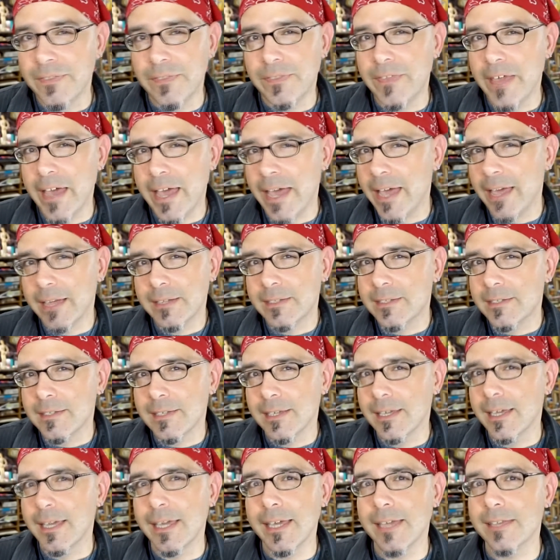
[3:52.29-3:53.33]
that
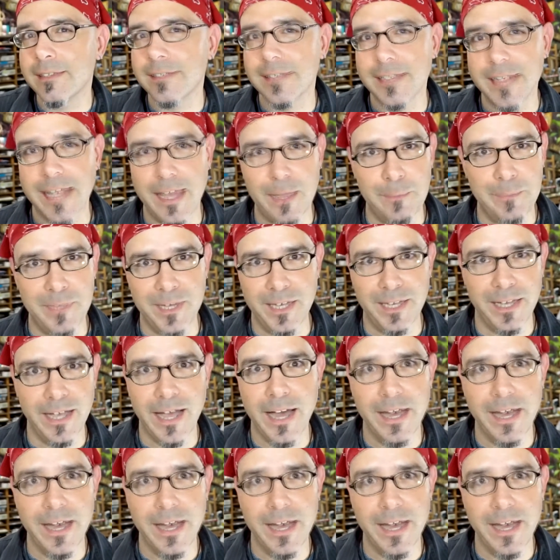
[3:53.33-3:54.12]
is not being